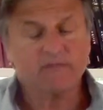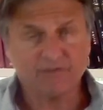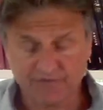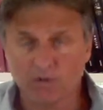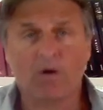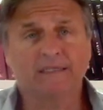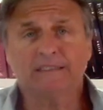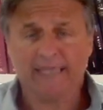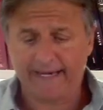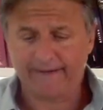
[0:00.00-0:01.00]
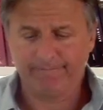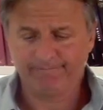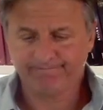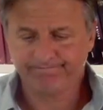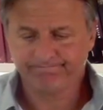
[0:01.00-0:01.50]
for Christ's sake.
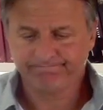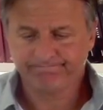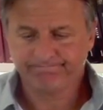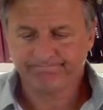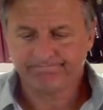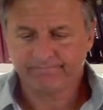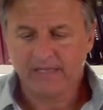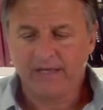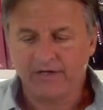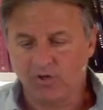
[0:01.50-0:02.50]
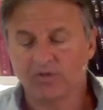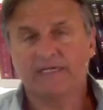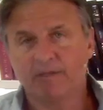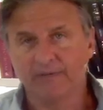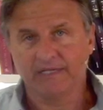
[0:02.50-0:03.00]
Not
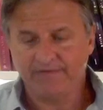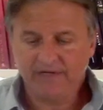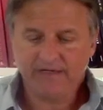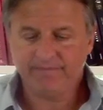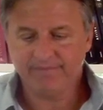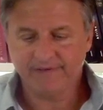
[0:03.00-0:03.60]
only to believe in him,